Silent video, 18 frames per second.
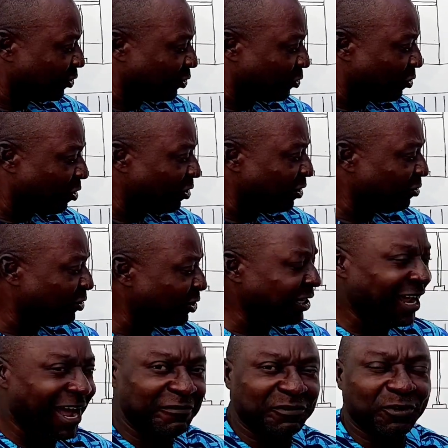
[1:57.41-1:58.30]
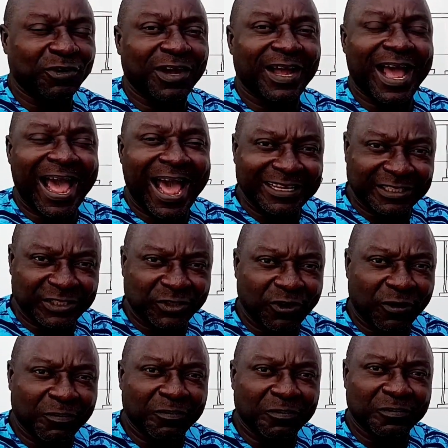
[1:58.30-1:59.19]
You only have to add
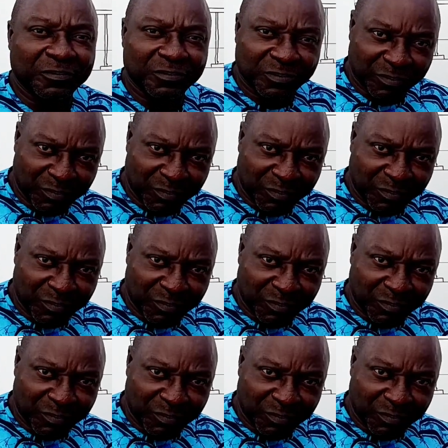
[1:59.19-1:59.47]
some